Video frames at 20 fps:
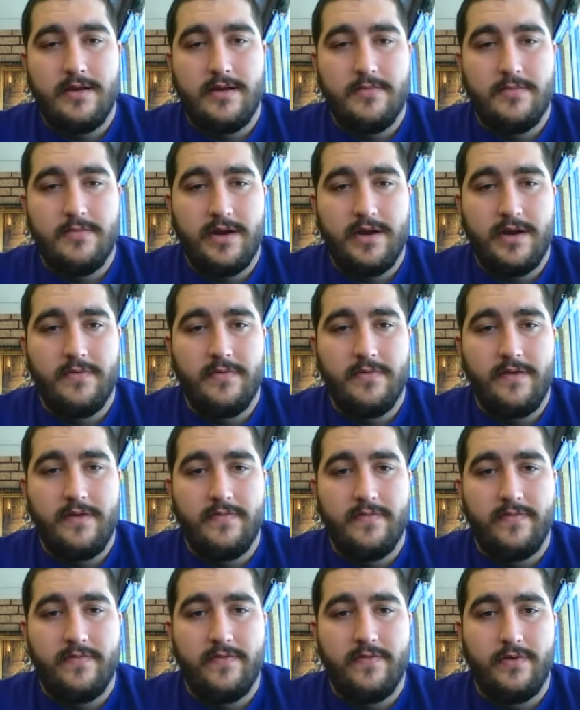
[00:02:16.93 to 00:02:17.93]
Microwave,
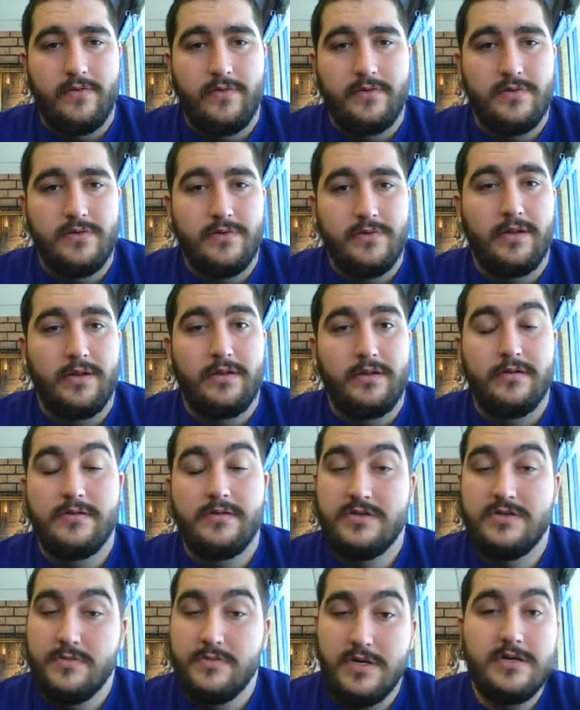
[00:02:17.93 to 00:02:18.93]
if you do a little
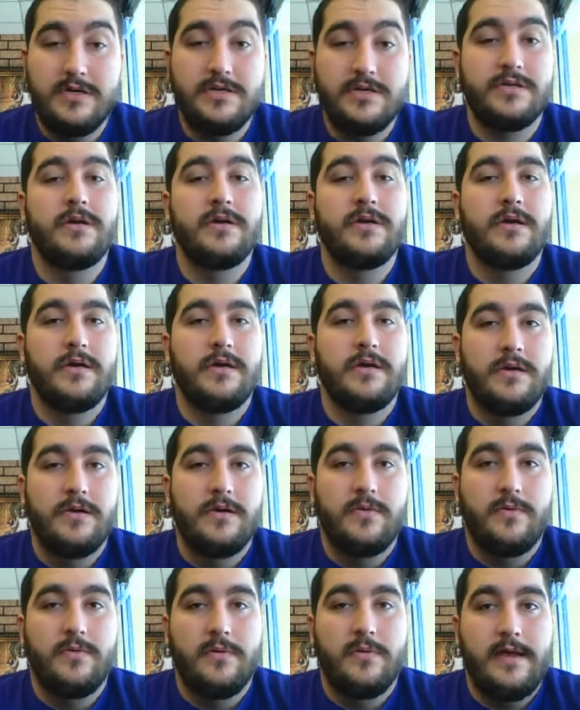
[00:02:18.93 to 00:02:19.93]
too much,
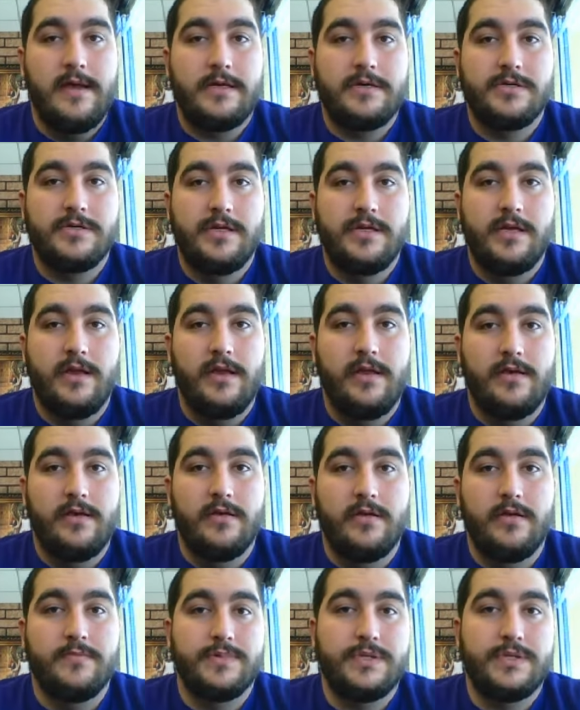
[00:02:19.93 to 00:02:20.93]
will actually end
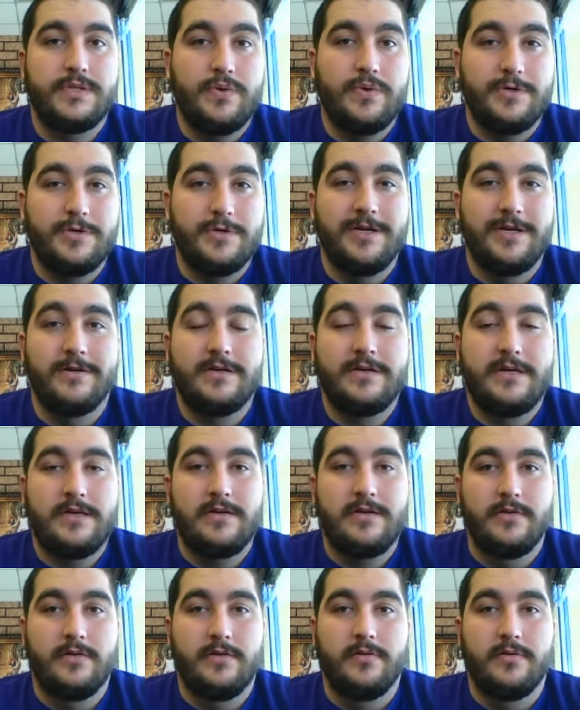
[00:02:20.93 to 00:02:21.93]
up scorching your
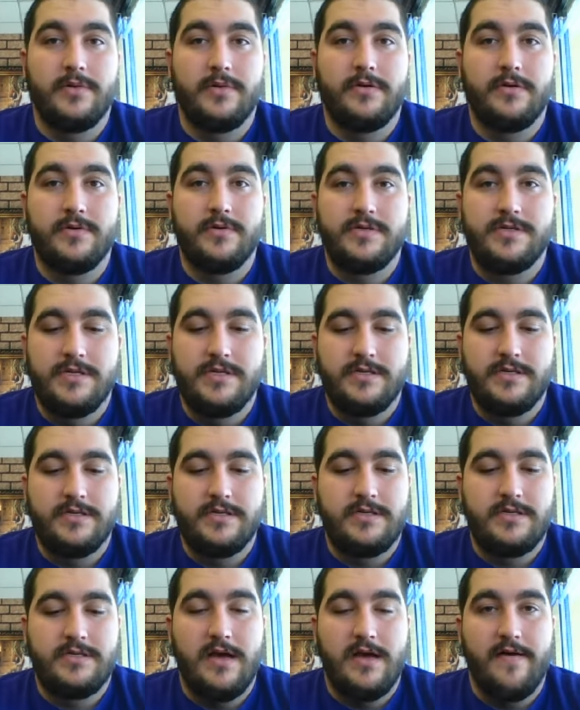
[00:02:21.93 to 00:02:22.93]
cotton a little bit, which
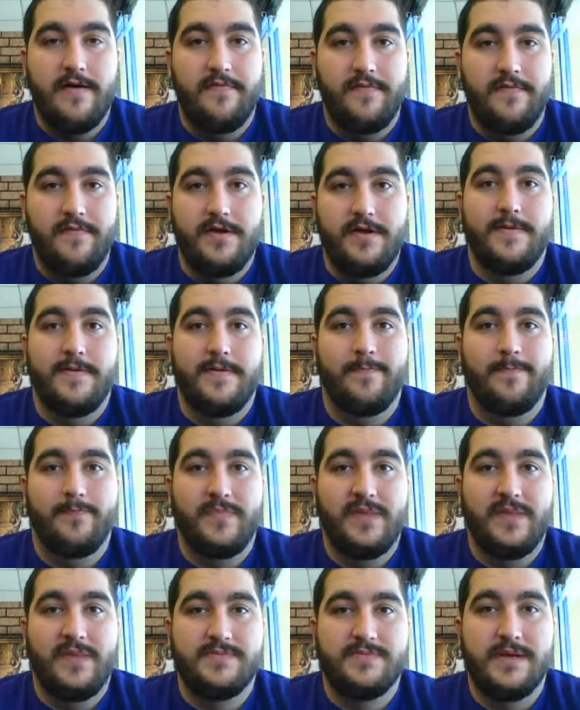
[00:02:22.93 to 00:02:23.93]
is not fun,
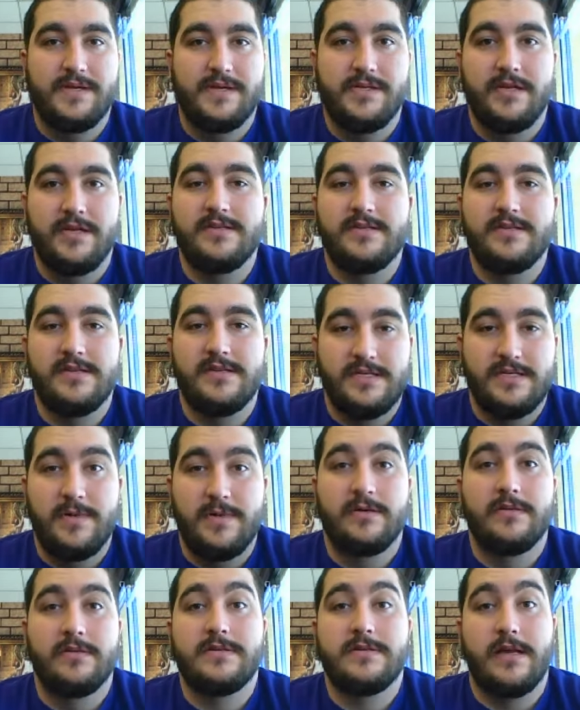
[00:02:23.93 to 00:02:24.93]
especially because it
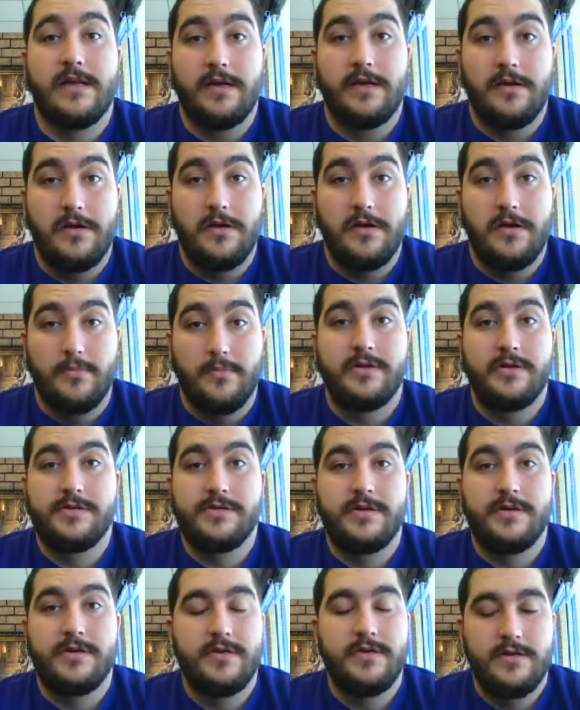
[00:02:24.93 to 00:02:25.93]
smells like
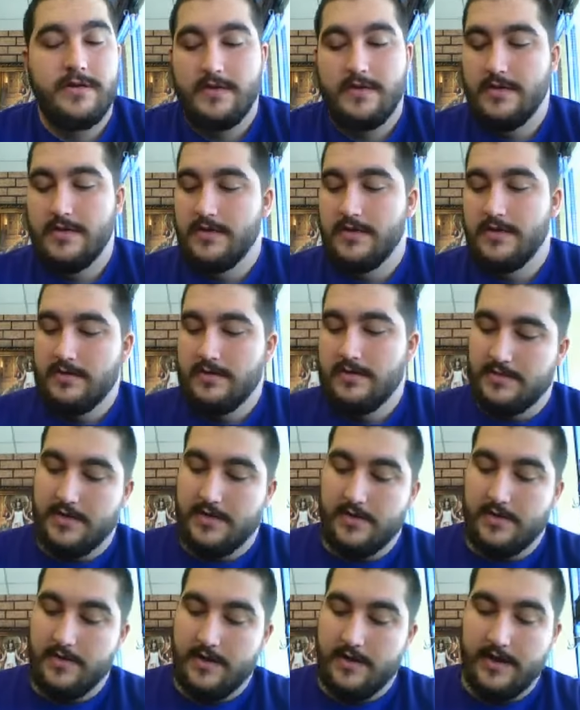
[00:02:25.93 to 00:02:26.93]
garbage.
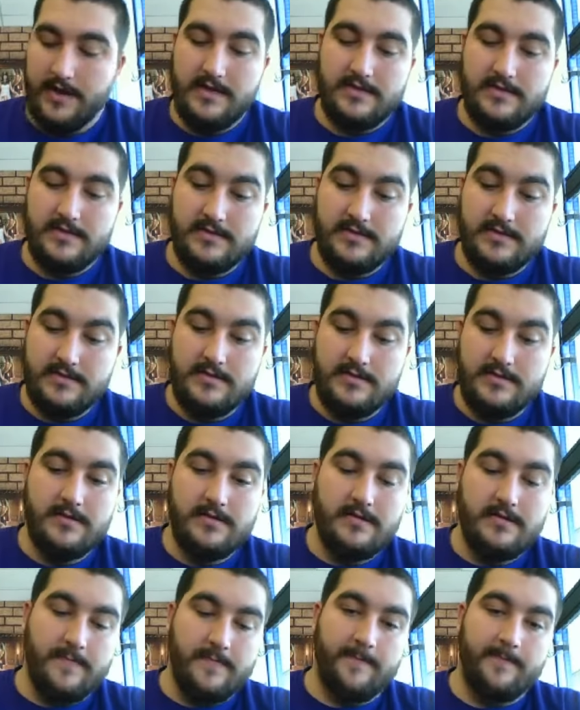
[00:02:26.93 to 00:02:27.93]
So I guess
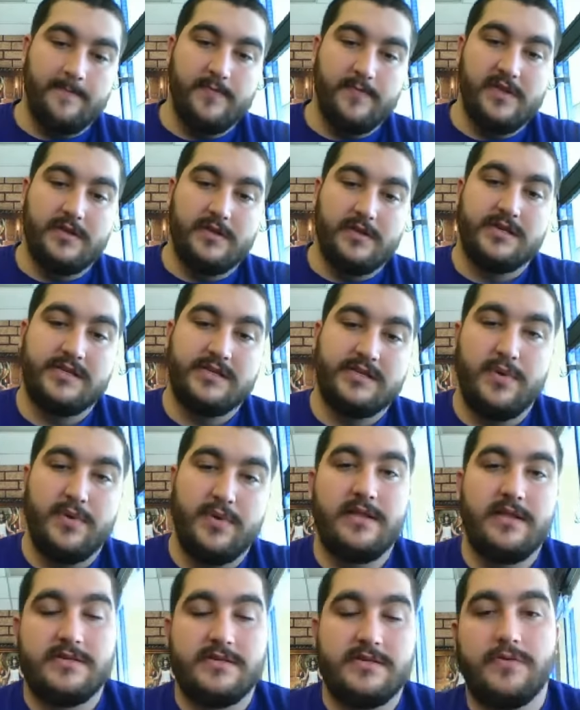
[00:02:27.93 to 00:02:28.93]
just explain
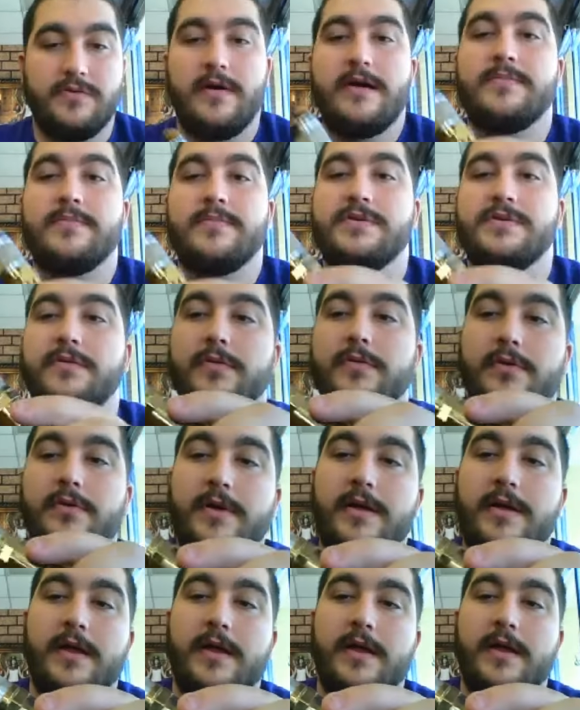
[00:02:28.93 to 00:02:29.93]
this little wrap to you real
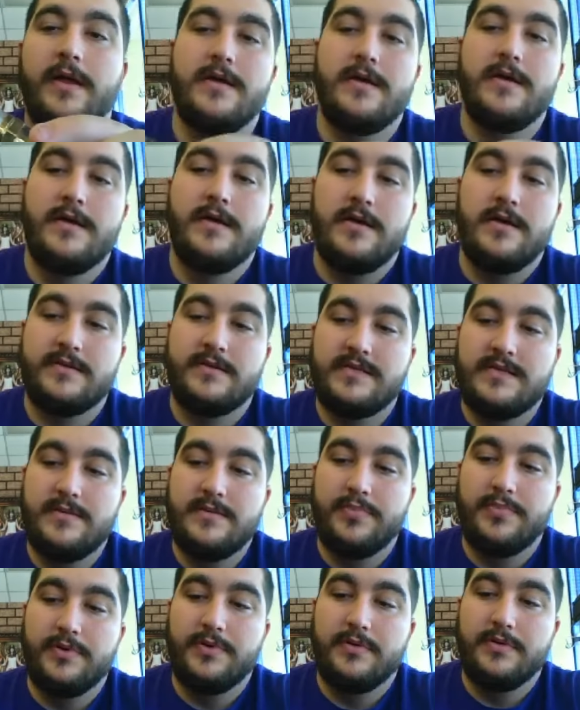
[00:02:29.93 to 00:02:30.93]
quick. It's
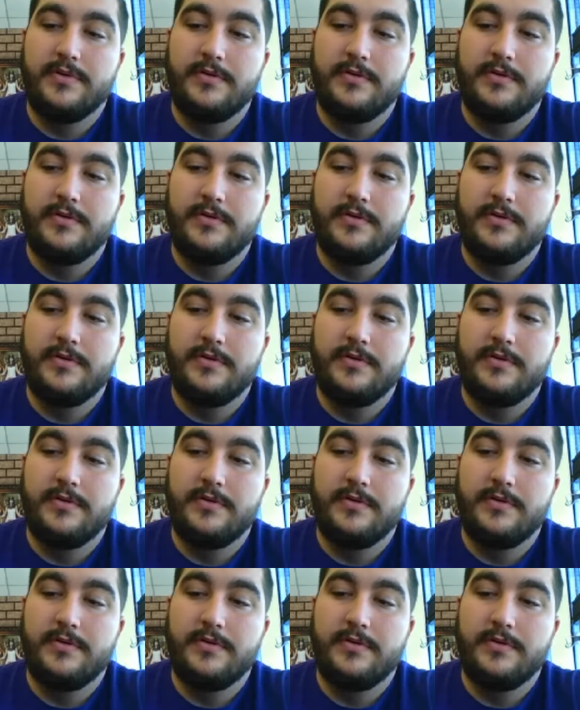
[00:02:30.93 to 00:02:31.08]
simple.